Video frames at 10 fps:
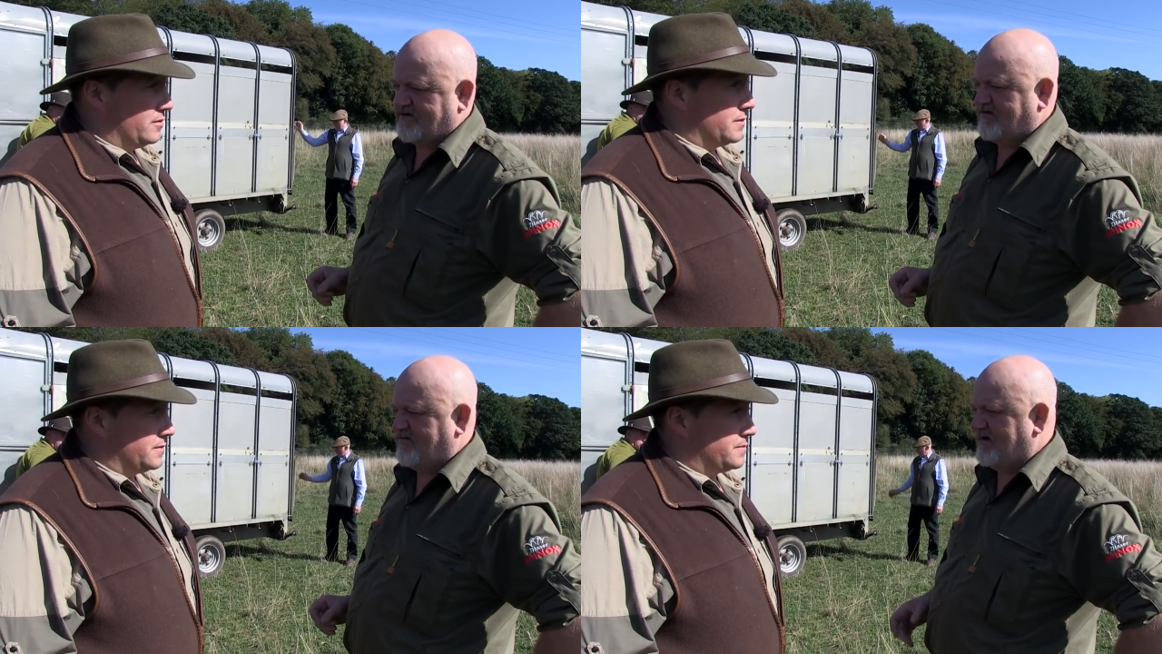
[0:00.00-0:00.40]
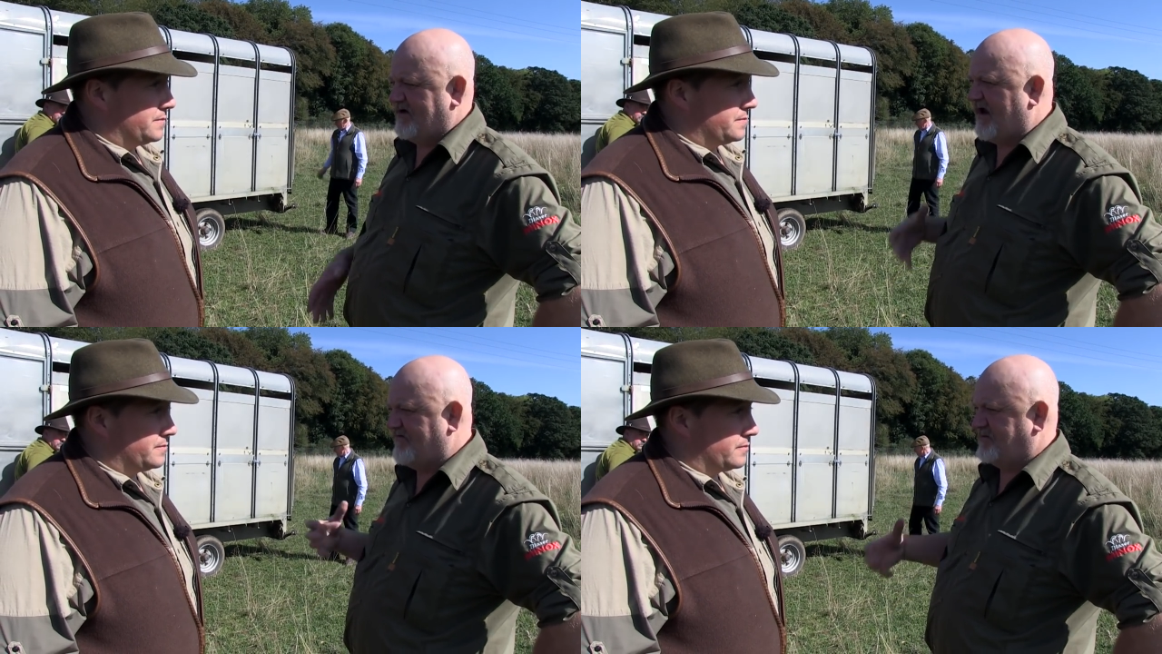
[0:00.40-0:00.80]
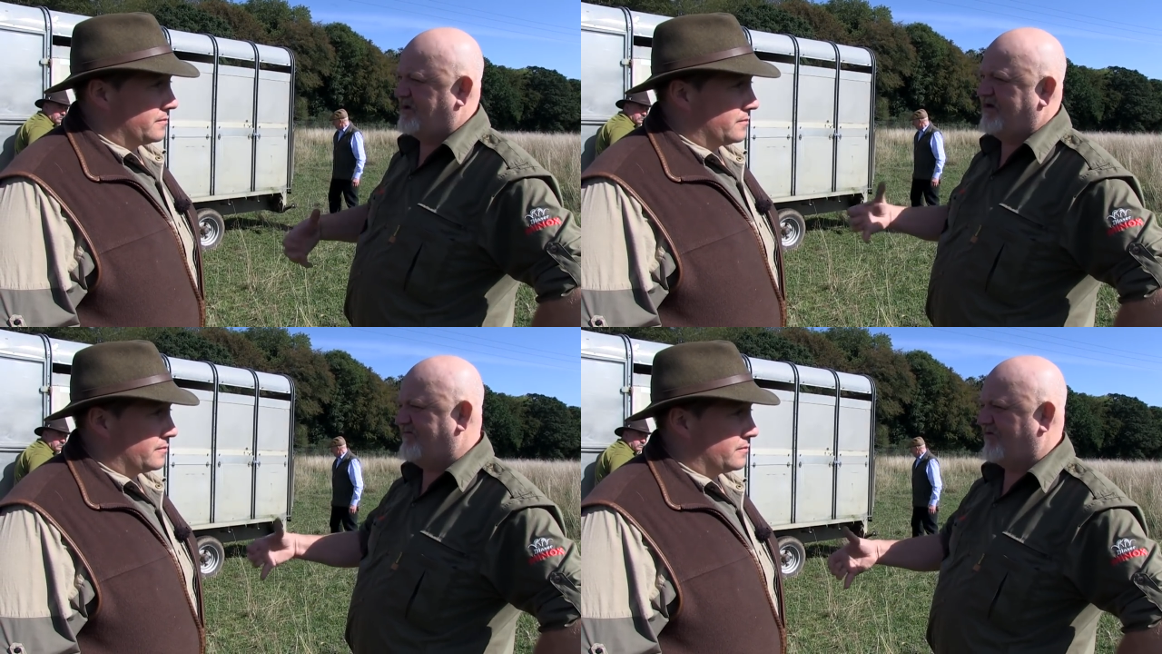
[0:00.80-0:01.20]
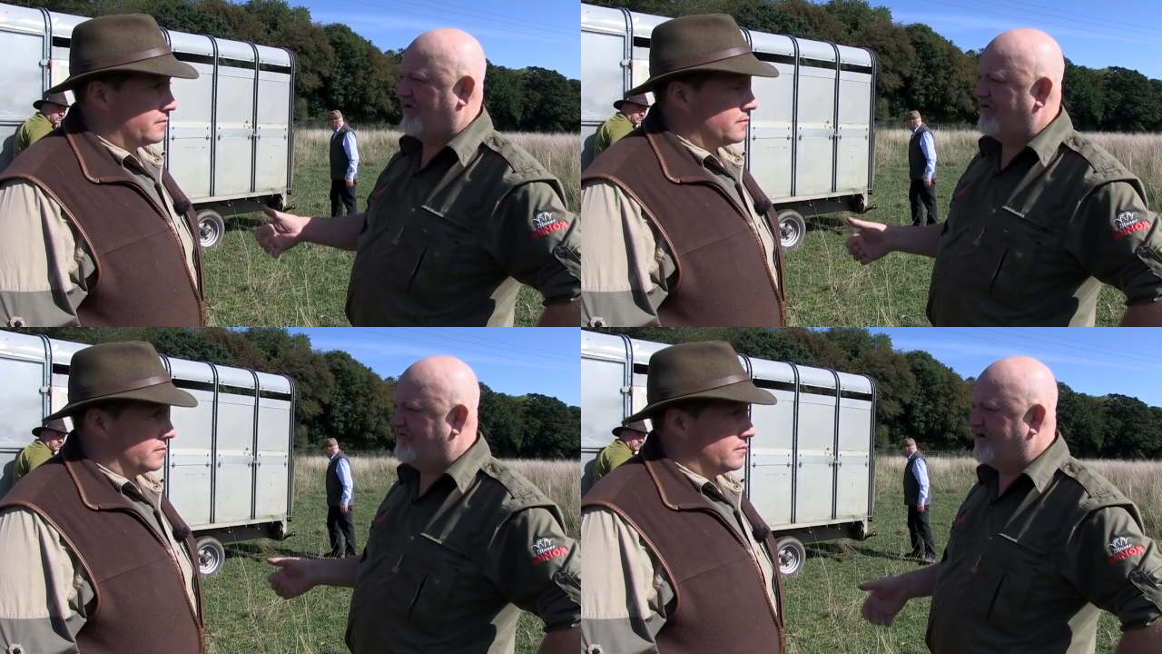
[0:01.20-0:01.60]
Speaker 1: to uh, everybody
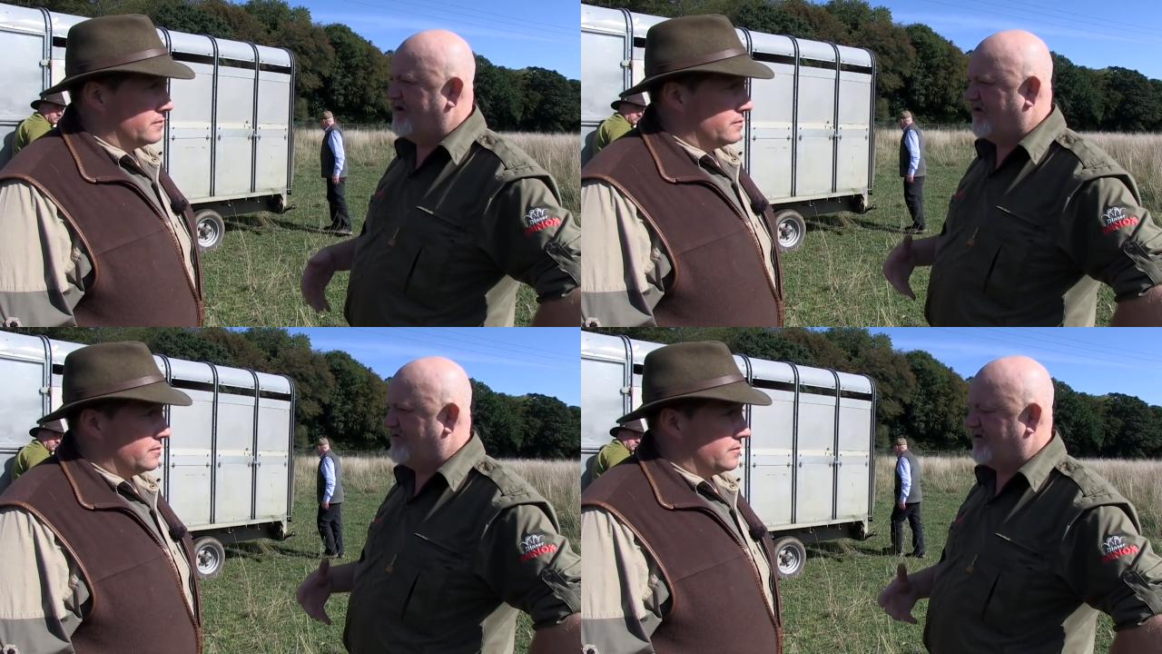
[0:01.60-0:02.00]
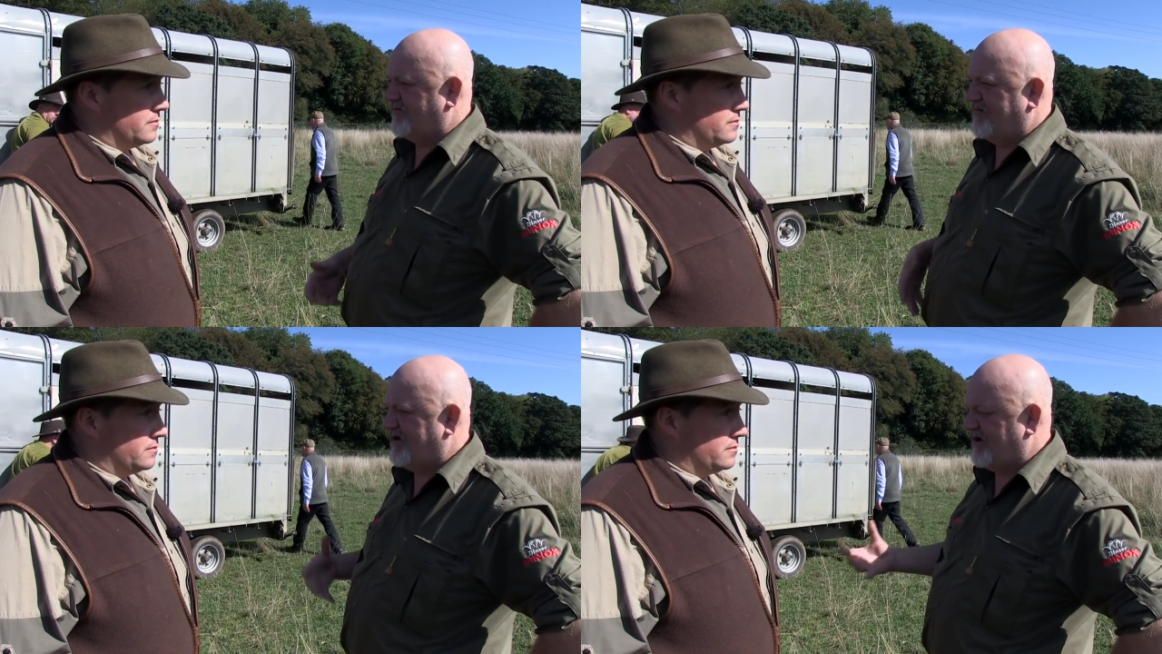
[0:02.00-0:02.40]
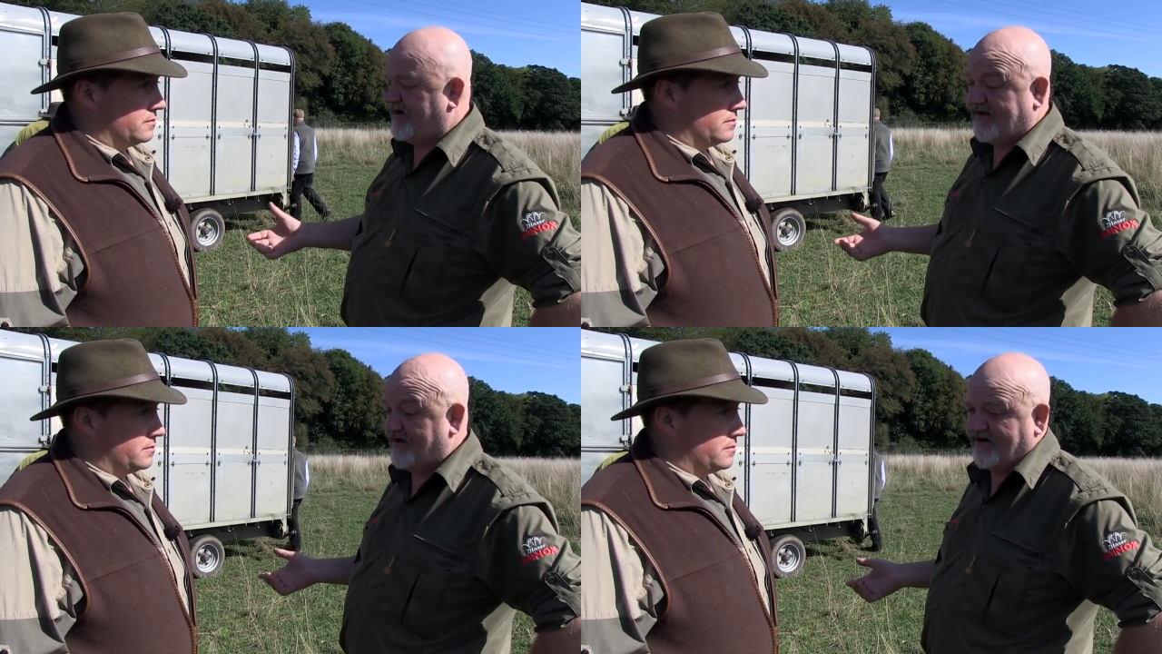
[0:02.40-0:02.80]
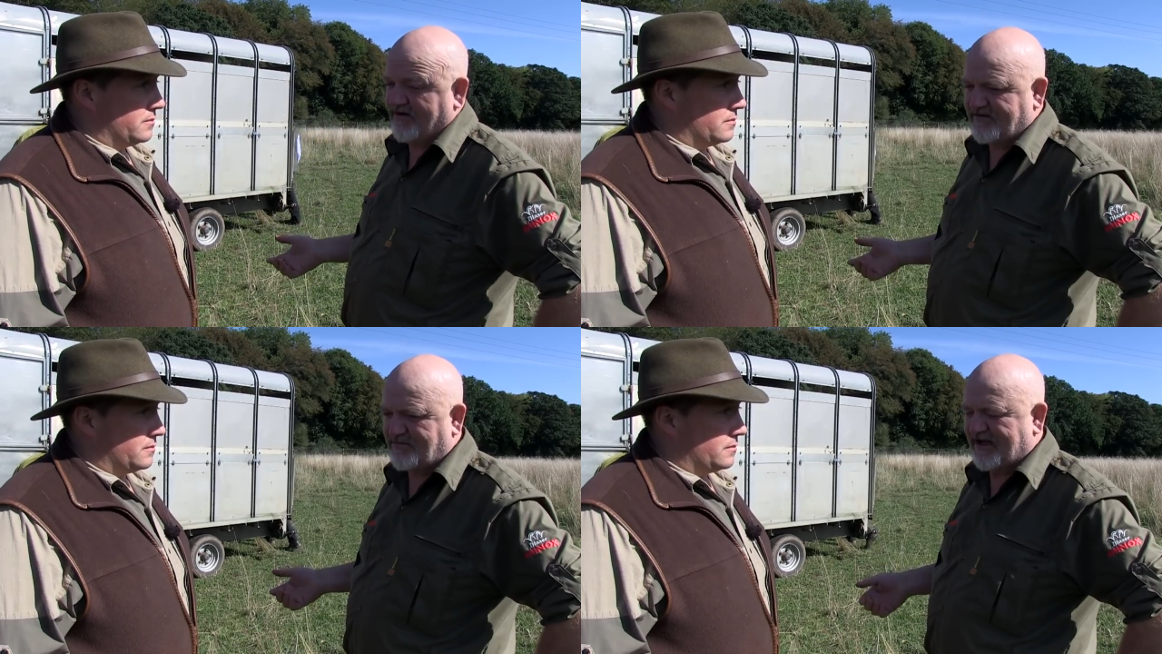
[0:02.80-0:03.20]
involved, you know, and uh, you know,
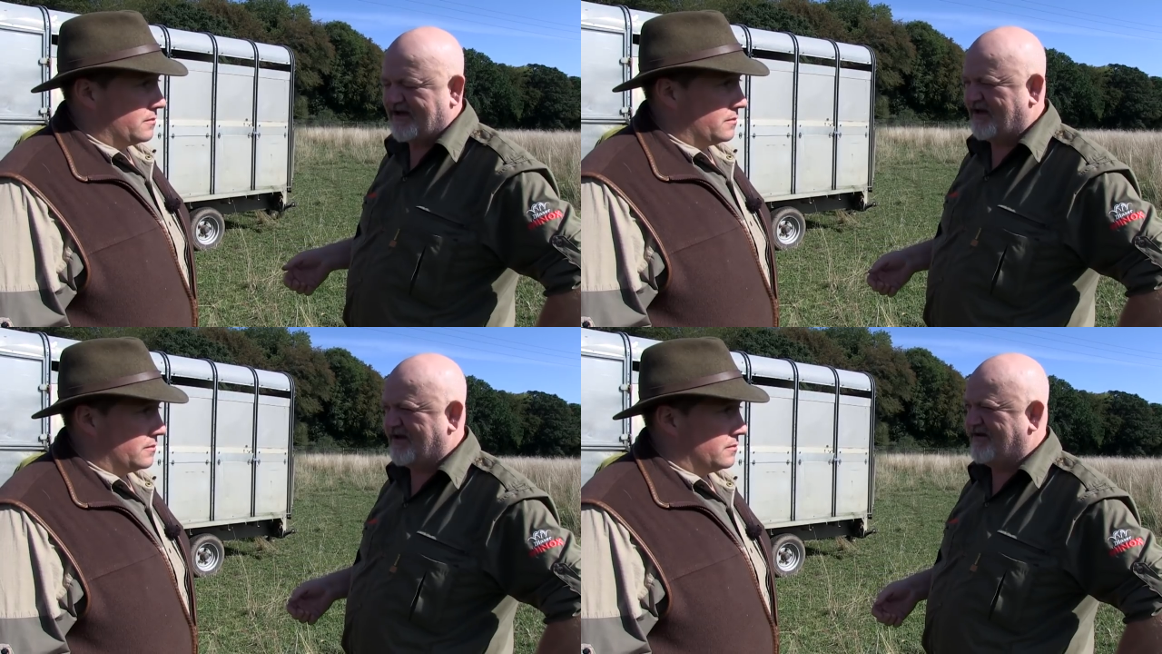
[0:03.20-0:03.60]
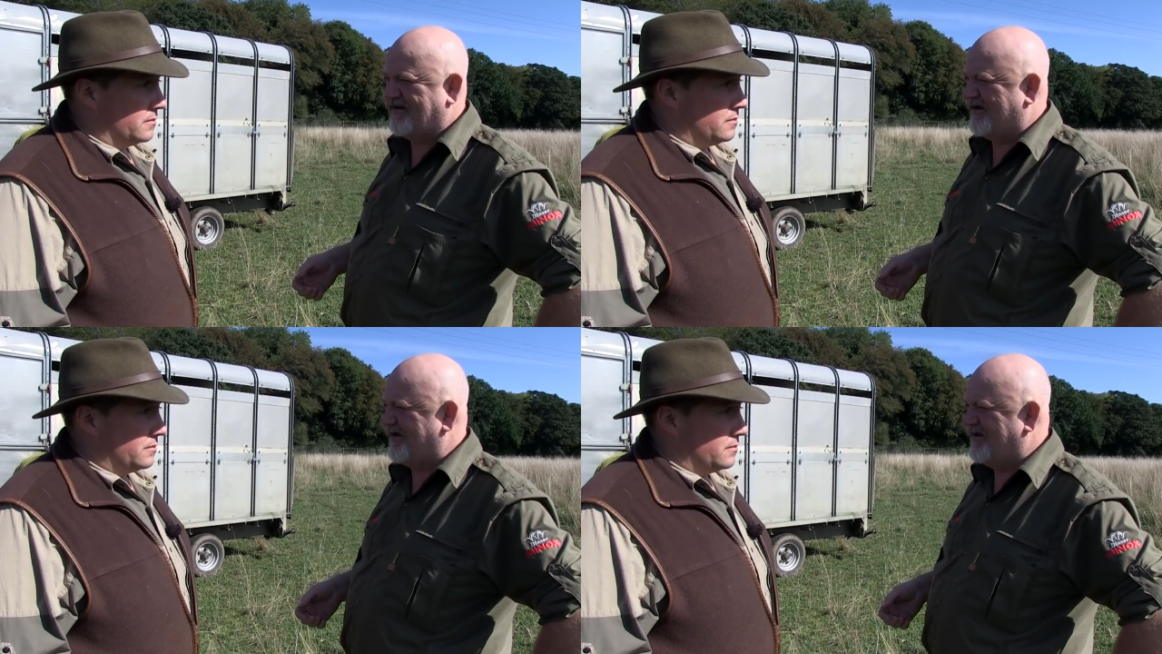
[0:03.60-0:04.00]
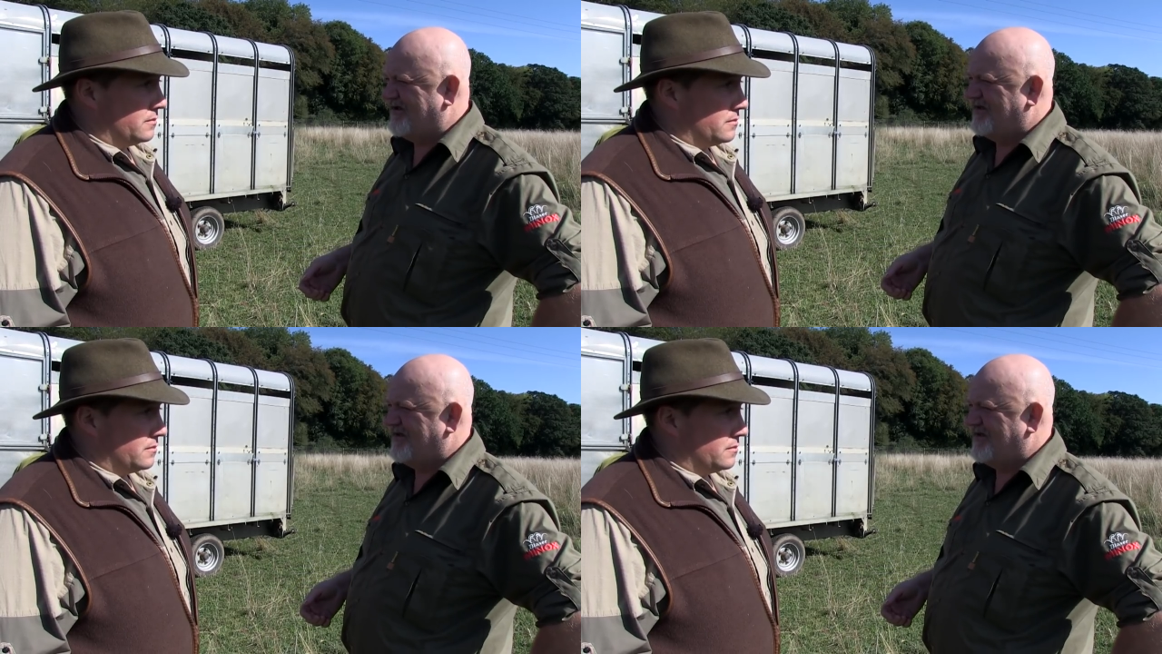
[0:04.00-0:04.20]
the planning and uh,